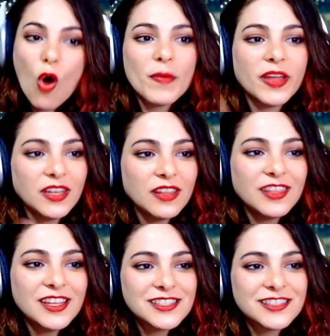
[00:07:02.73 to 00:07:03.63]
many
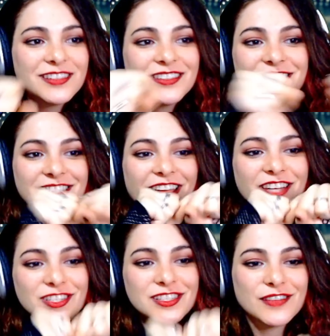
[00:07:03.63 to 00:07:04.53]
these
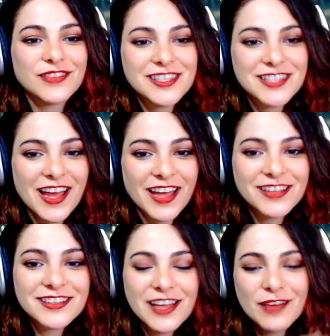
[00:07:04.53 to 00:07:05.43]
sketches of these
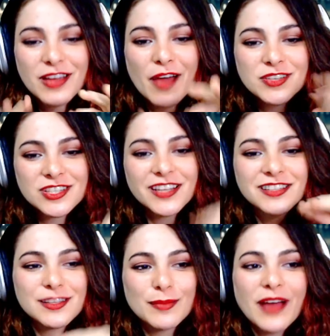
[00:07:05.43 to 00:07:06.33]
guys. I, I was
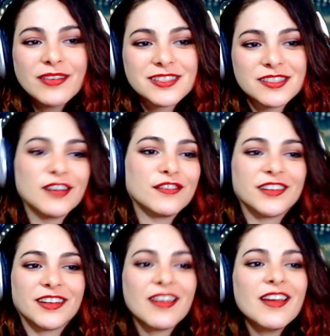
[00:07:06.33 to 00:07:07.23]
checking some out and stuff,
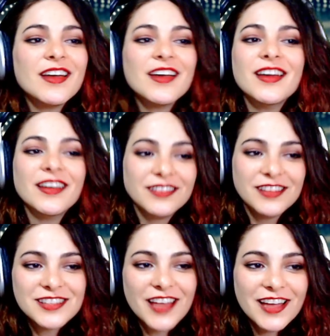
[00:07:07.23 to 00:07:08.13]
and
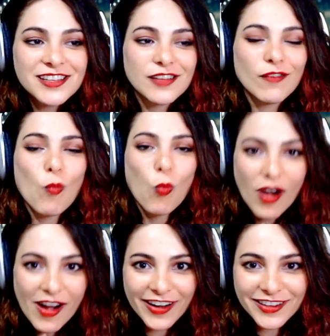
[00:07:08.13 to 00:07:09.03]
these guys have
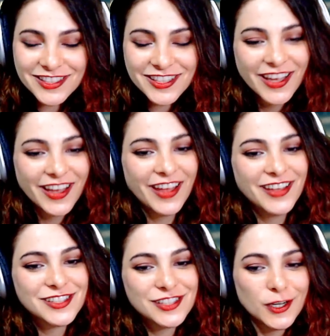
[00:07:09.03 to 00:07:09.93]
worked.
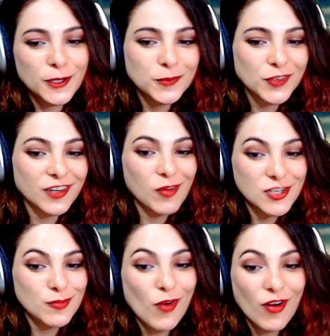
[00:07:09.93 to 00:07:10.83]
So we're gonna
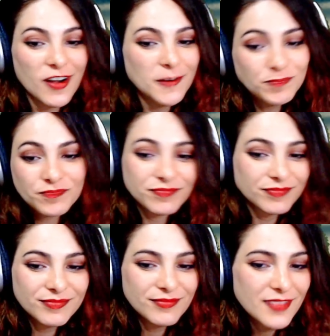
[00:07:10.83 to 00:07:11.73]
watch more
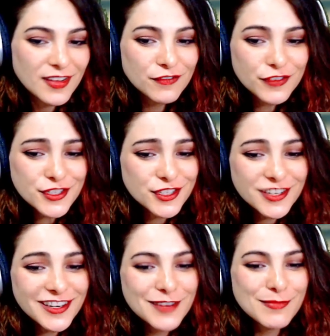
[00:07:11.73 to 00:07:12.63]
for
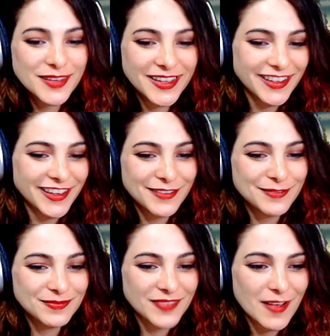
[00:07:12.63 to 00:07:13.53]
sure. But
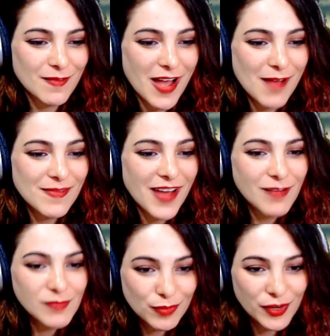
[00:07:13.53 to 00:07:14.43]
um, I'm I'm
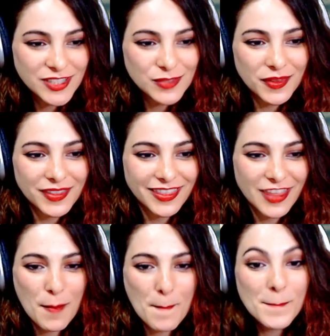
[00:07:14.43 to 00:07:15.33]
I'm impressed with
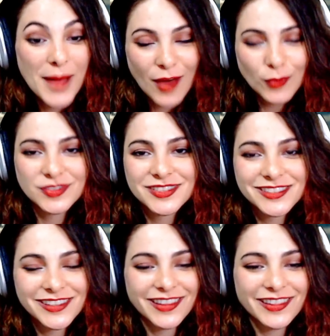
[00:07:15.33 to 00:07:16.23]
the amount
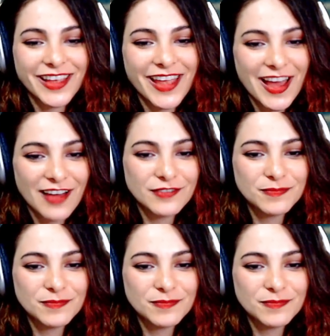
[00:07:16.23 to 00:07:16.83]
they have,